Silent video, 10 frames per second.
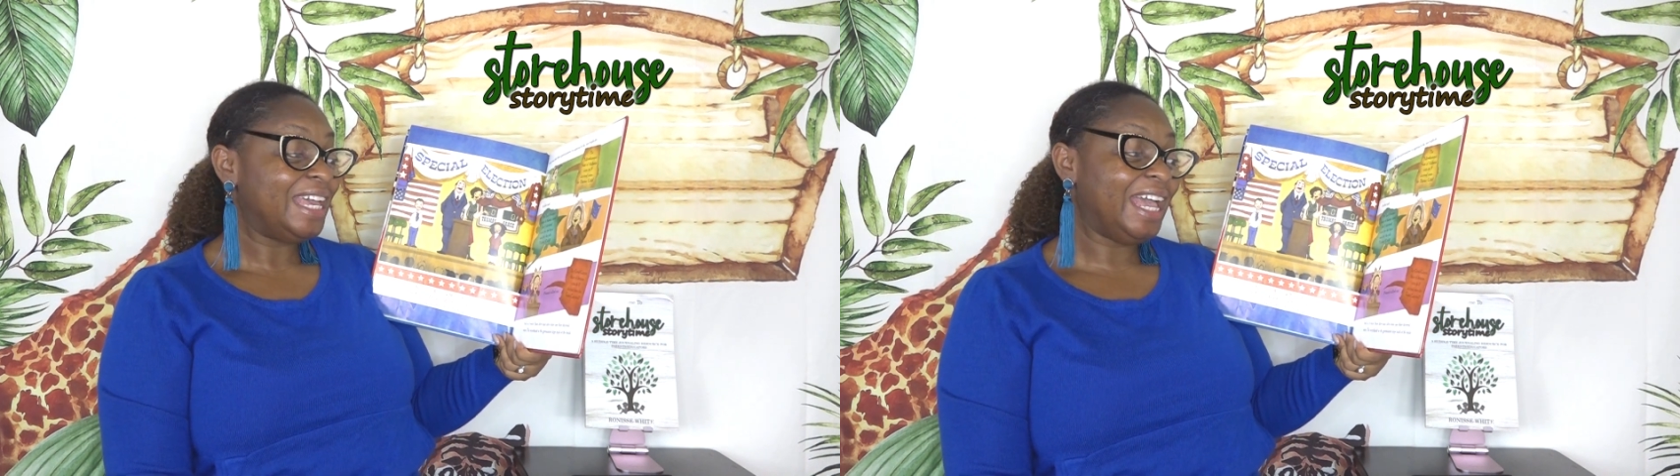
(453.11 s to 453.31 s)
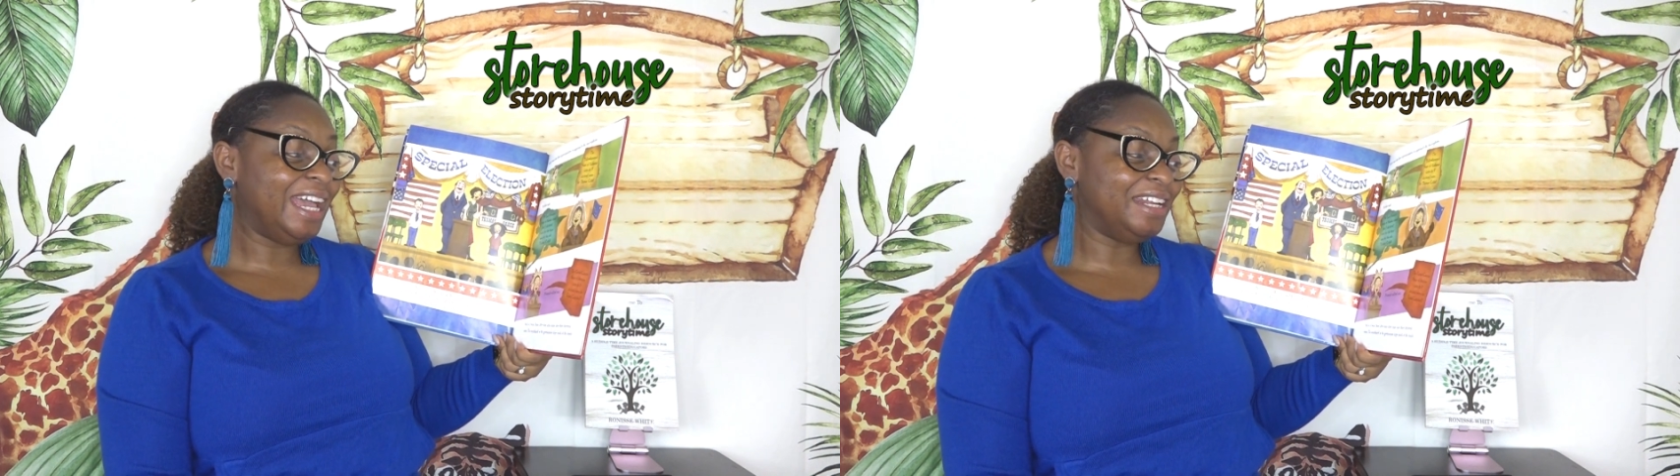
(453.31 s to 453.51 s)

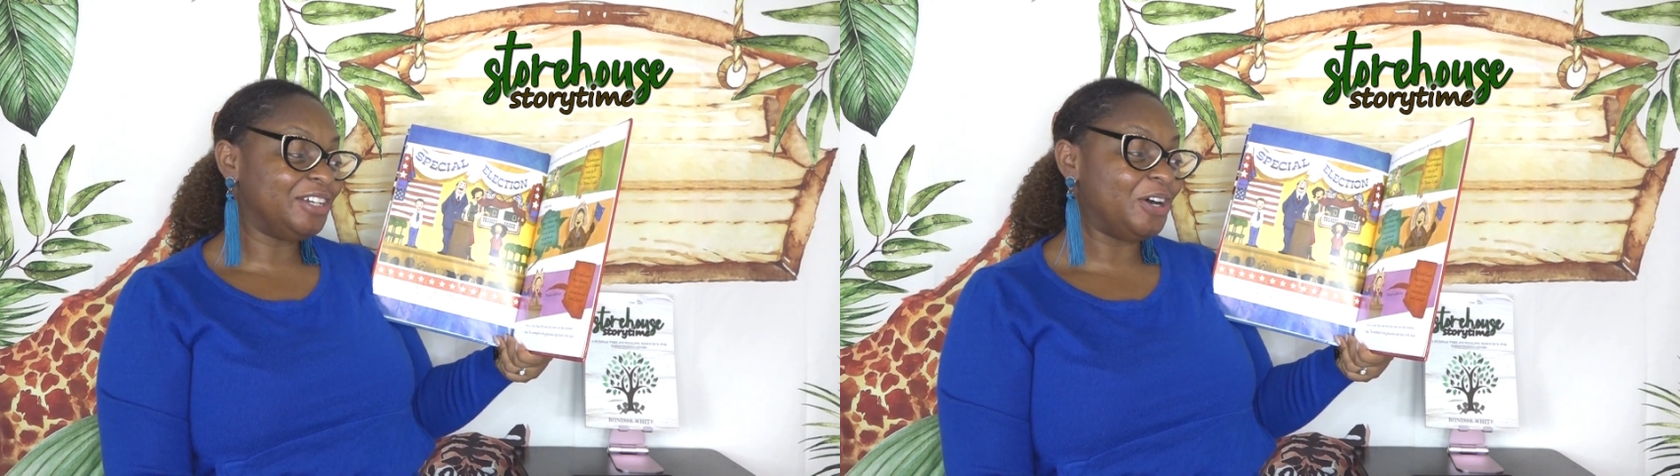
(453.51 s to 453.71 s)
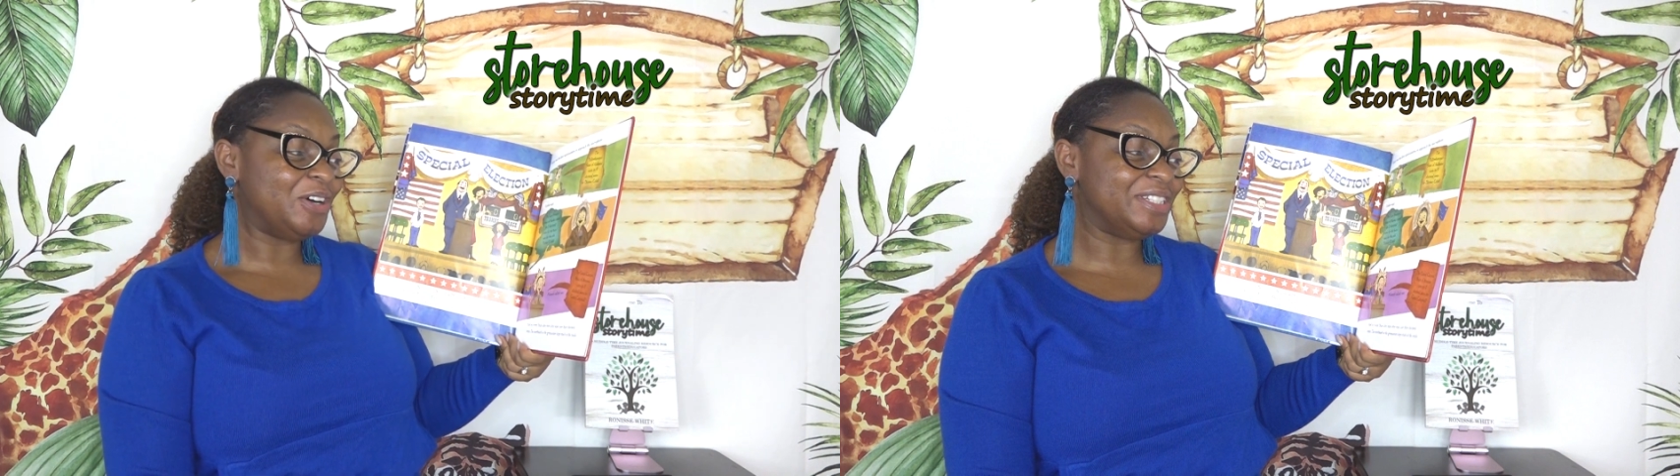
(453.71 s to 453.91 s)

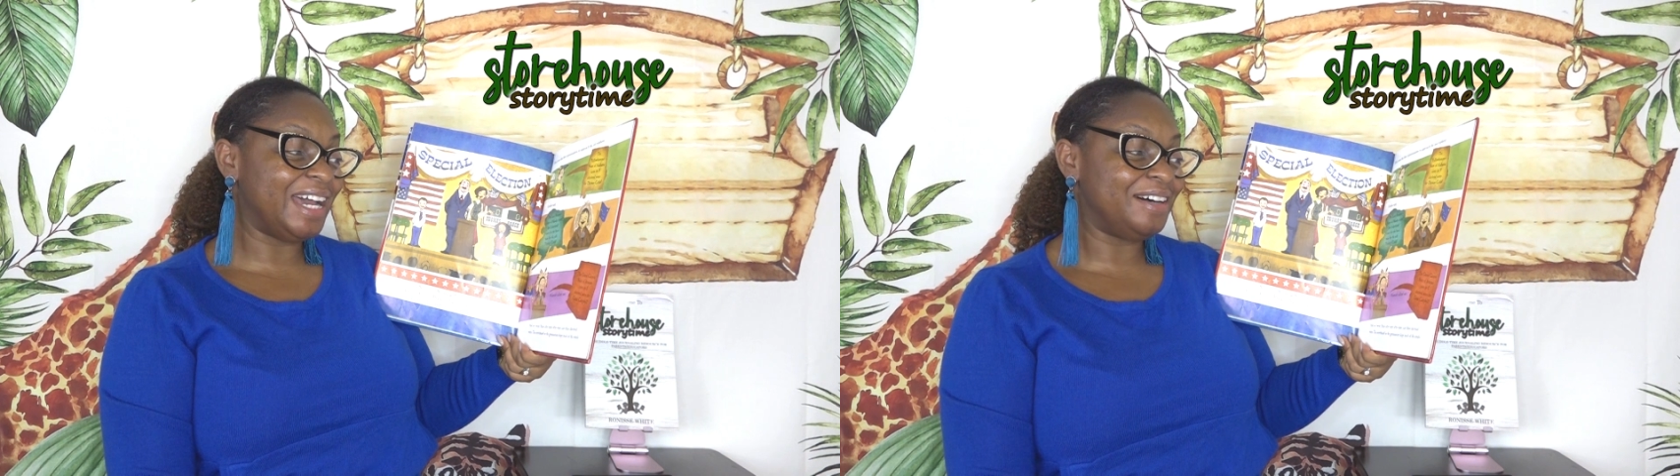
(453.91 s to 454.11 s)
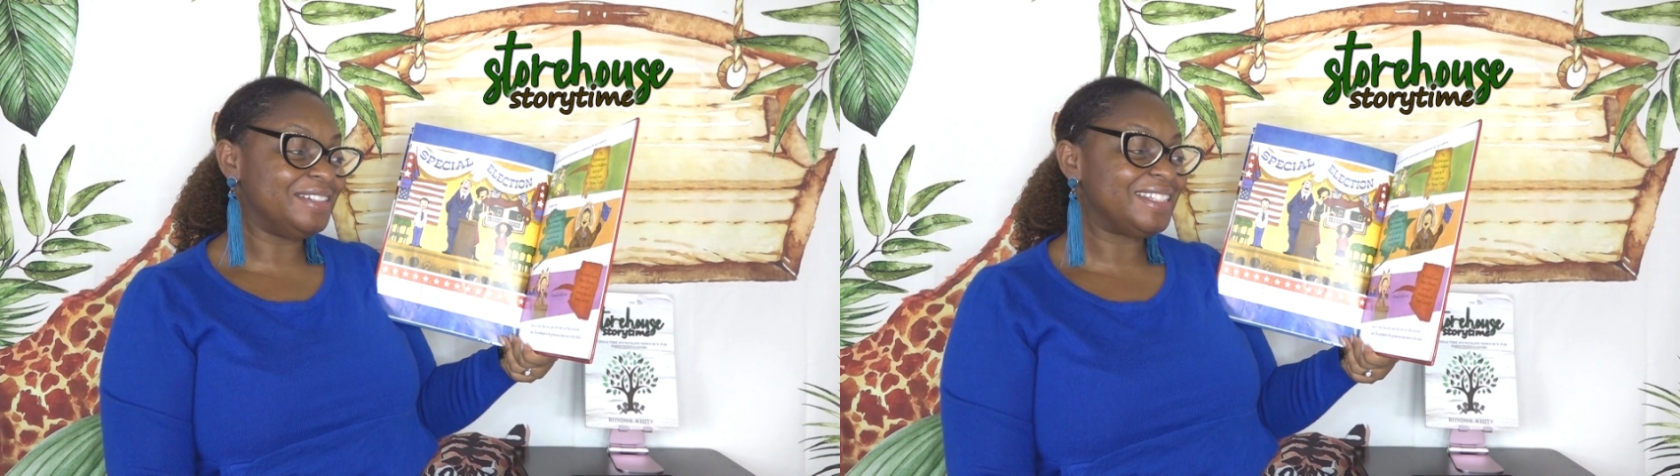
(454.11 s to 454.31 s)
Hannah called
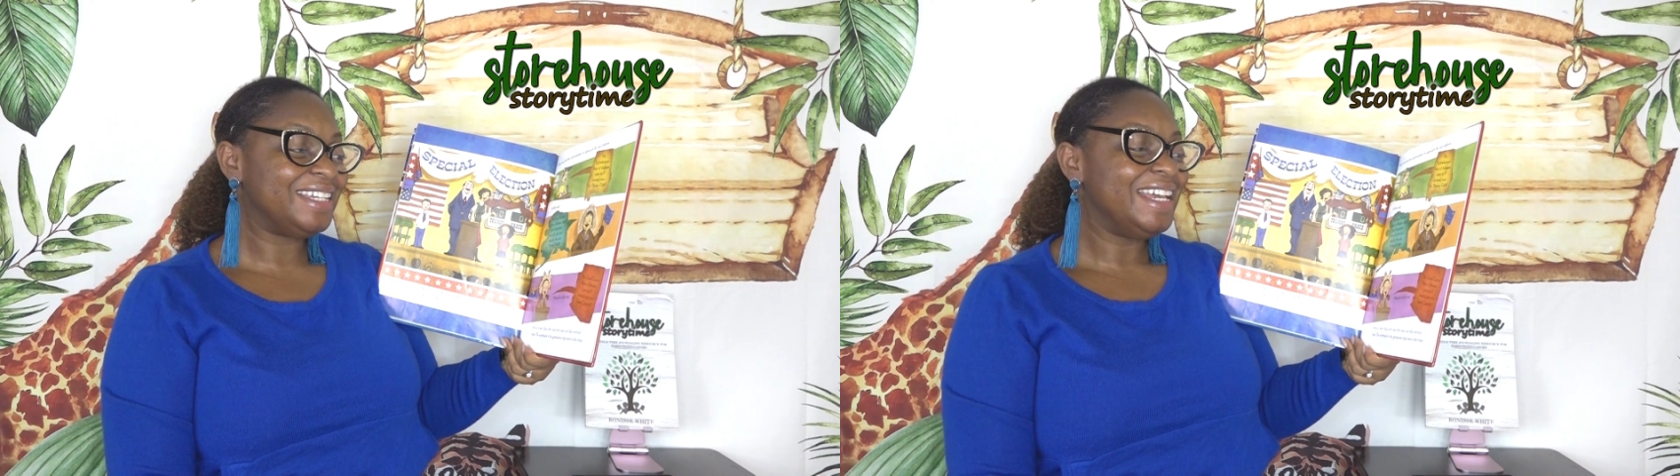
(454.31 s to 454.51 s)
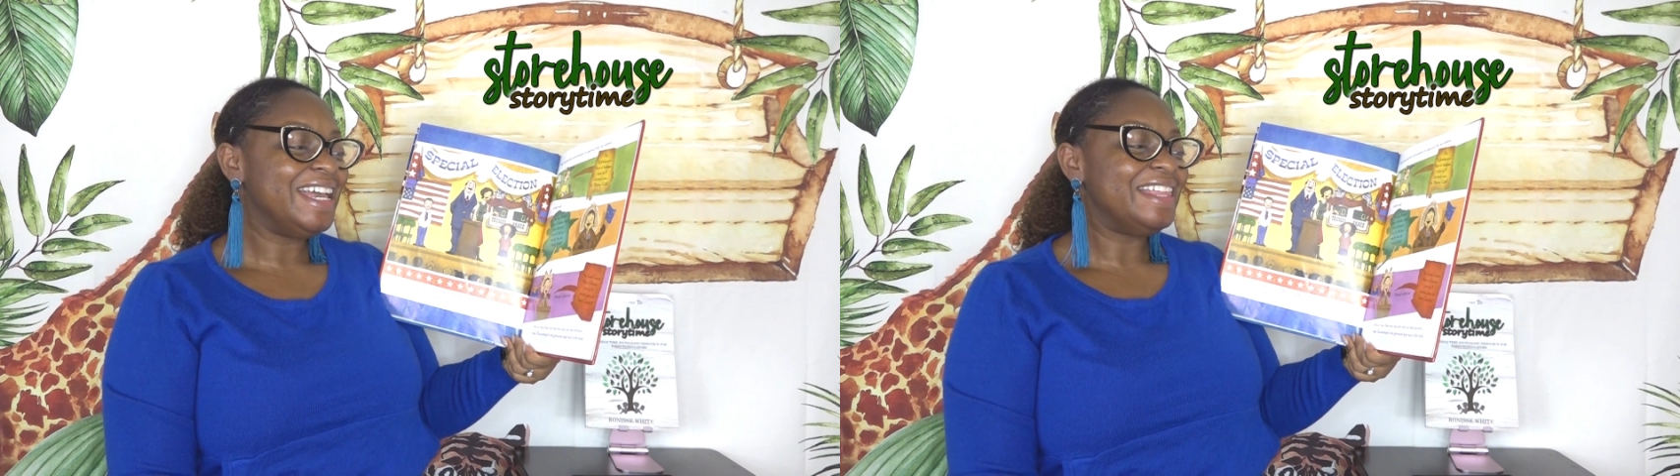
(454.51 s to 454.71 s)
out,
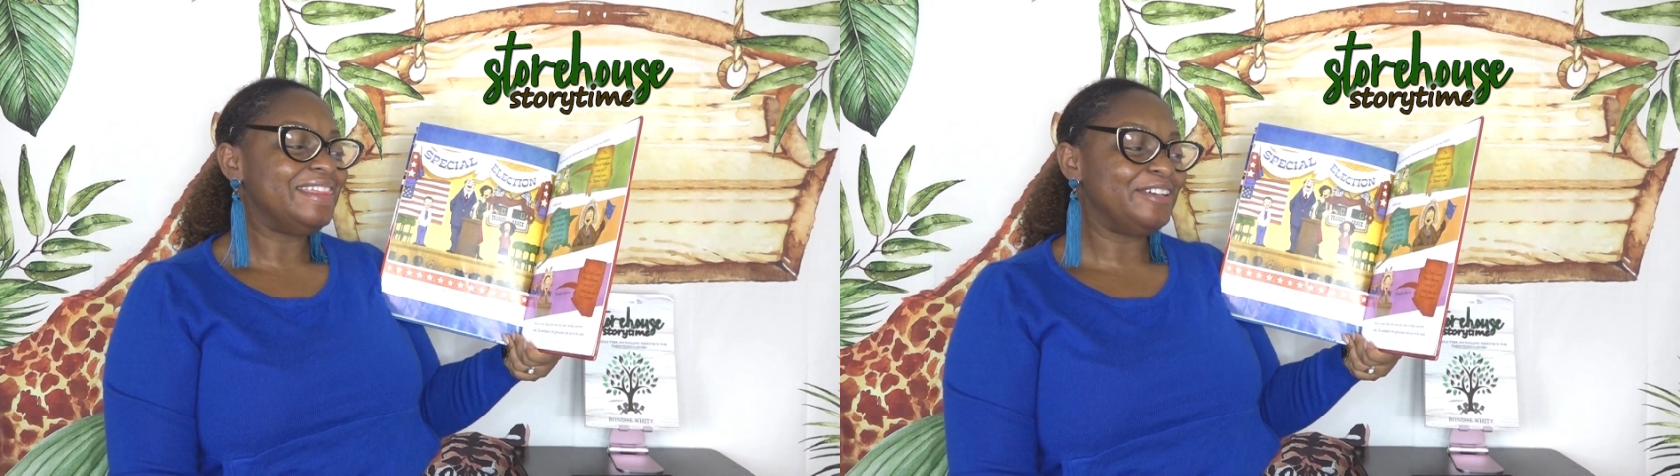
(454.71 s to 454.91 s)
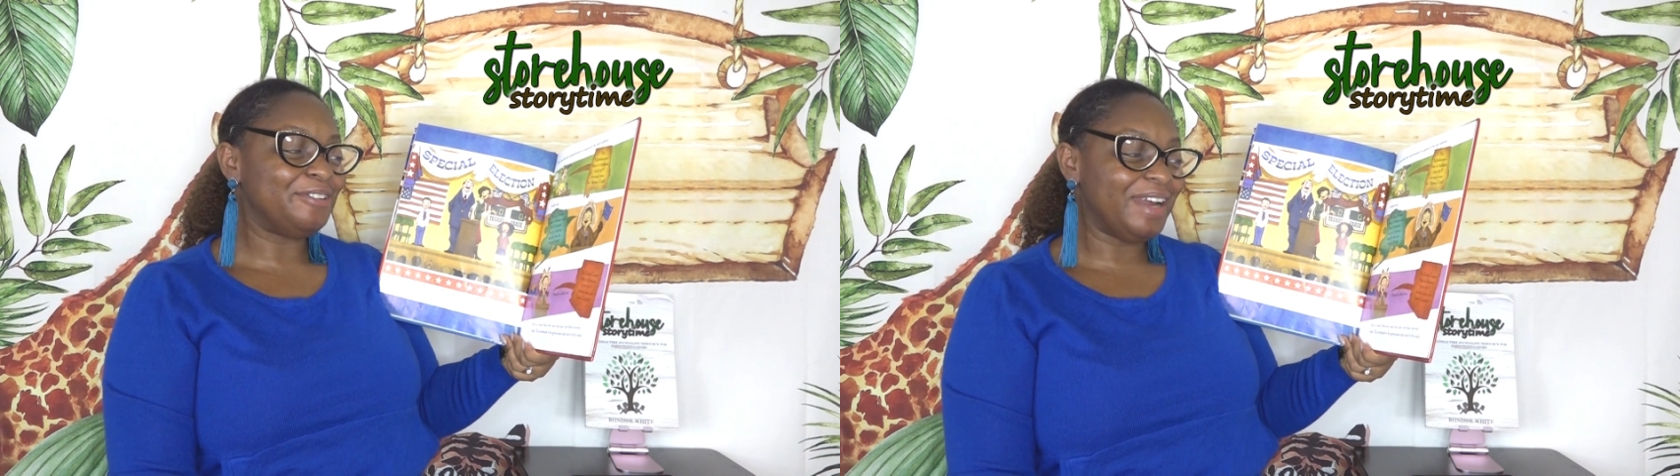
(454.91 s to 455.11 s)

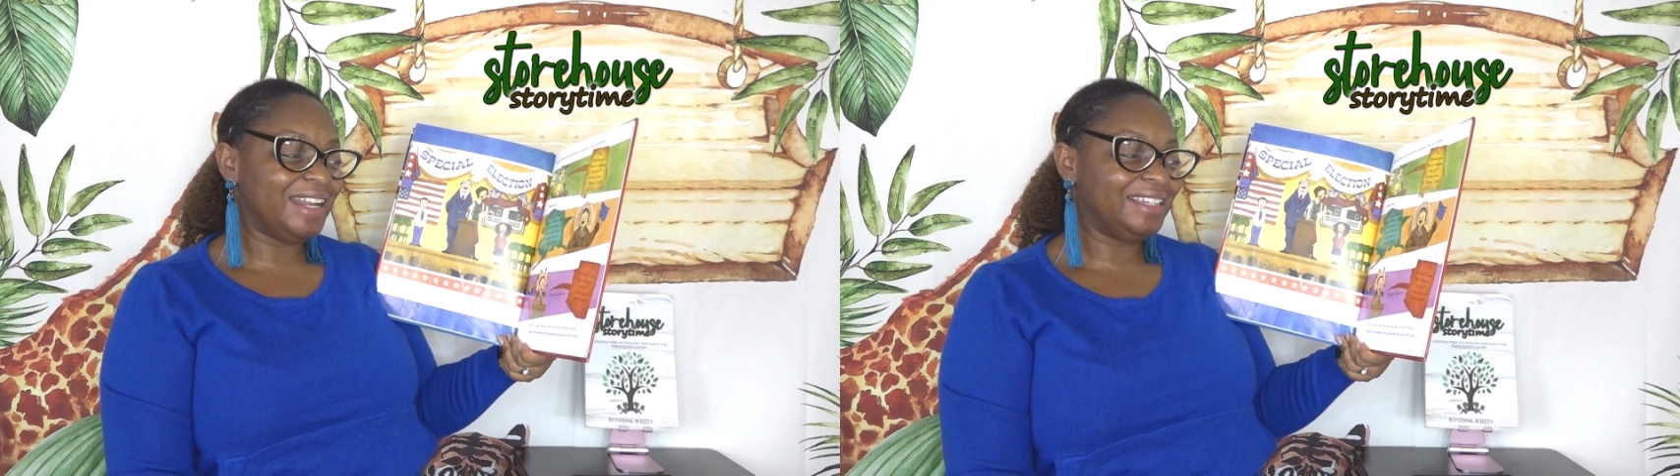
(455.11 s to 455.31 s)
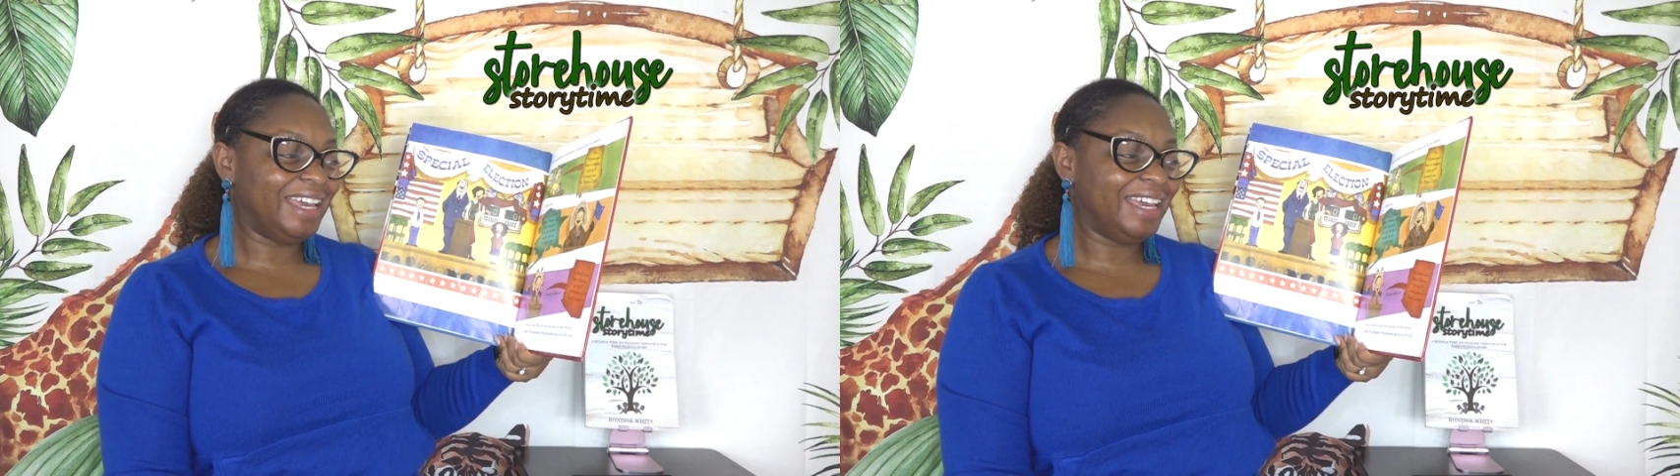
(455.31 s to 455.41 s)
"The Grand